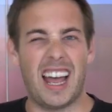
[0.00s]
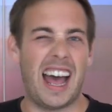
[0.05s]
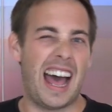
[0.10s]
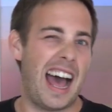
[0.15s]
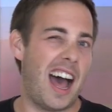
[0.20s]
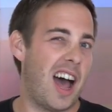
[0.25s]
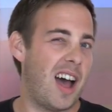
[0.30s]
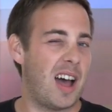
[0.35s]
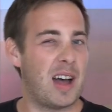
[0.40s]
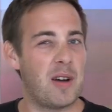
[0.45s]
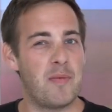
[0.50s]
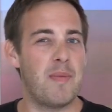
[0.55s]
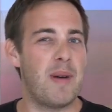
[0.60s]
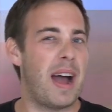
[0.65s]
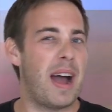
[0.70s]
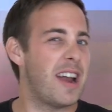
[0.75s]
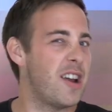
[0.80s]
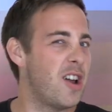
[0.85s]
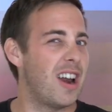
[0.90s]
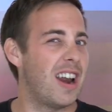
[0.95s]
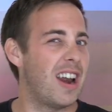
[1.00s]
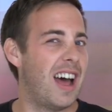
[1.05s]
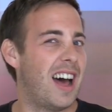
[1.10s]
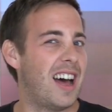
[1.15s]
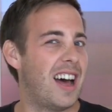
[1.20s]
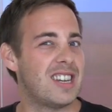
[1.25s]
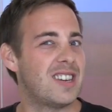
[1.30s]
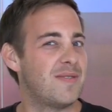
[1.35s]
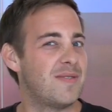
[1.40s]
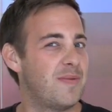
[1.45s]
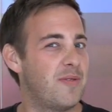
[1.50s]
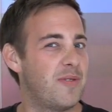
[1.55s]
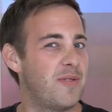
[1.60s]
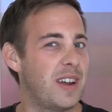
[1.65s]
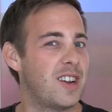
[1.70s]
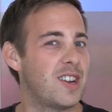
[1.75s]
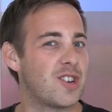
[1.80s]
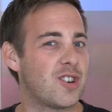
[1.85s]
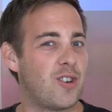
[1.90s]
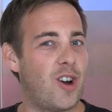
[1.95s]
Yeah, might not last.
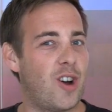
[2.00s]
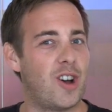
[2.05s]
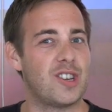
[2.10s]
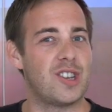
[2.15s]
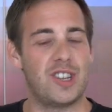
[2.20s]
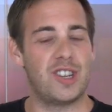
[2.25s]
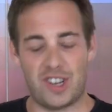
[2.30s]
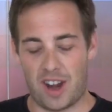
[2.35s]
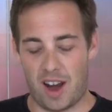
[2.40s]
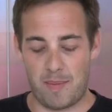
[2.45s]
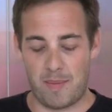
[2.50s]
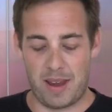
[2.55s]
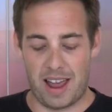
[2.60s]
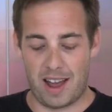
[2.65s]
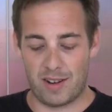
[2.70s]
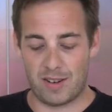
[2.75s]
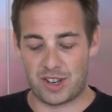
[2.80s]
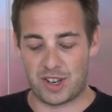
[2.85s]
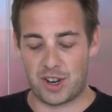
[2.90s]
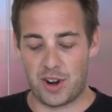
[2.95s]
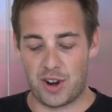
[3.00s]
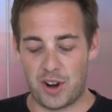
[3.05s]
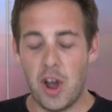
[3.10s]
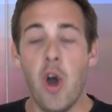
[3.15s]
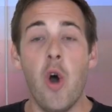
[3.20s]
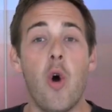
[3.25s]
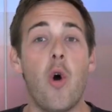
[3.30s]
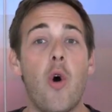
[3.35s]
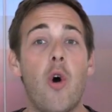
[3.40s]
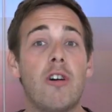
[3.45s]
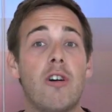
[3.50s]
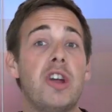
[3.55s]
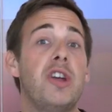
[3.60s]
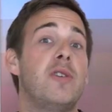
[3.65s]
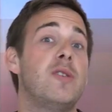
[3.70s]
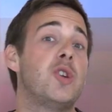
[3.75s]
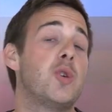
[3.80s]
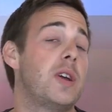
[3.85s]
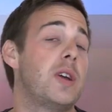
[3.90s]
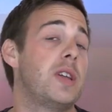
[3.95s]
Fingers crossed, the sun will be out soon. Or are
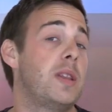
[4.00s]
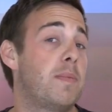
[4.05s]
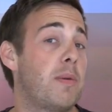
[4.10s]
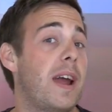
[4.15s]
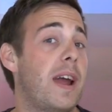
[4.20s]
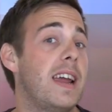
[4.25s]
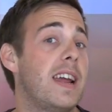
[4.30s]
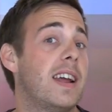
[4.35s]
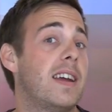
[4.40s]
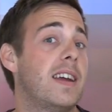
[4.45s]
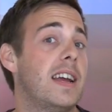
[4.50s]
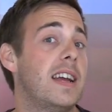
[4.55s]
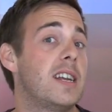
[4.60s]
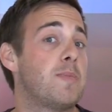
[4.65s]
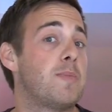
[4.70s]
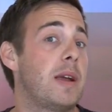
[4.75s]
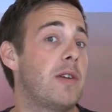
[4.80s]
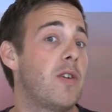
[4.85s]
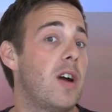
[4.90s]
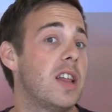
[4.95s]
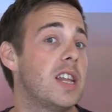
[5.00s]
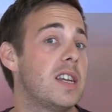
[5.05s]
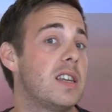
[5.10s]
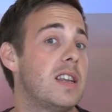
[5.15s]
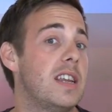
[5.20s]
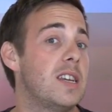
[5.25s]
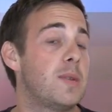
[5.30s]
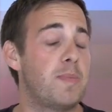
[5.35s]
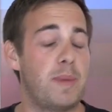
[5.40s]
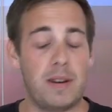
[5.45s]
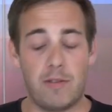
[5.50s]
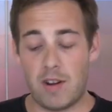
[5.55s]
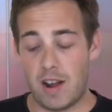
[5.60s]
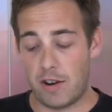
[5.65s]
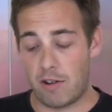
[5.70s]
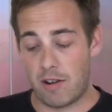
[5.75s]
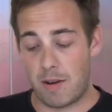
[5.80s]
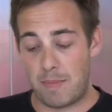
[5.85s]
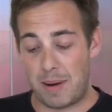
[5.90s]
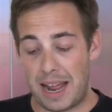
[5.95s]
you enjoying the break? It's been
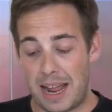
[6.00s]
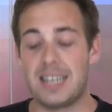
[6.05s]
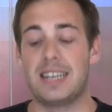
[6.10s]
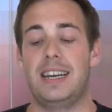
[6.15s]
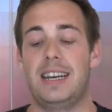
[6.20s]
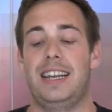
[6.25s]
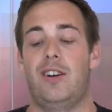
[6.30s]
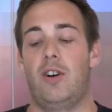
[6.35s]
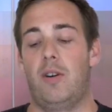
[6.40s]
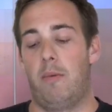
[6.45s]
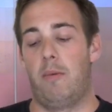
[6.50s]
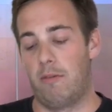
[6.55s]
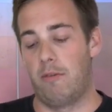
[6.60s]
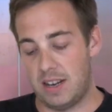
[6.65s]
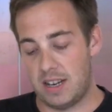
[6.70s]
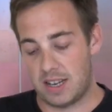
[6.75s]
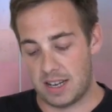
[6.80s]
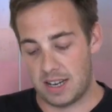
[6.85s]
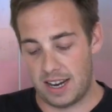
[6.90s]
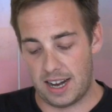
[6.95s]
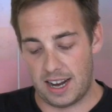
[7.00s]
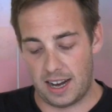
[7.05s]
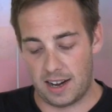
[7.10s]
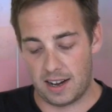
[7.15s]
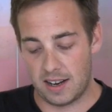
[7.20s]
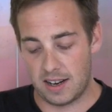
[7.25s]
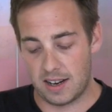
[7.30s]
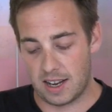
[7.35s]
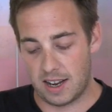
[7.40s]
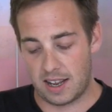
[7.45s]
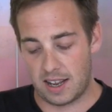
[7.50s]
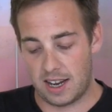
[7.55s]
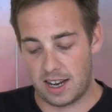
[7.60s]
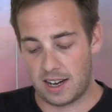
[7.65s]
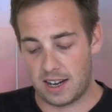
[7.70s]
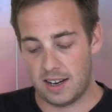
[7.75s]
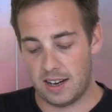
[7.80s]
rather unpleasantly hot recently in England, I think.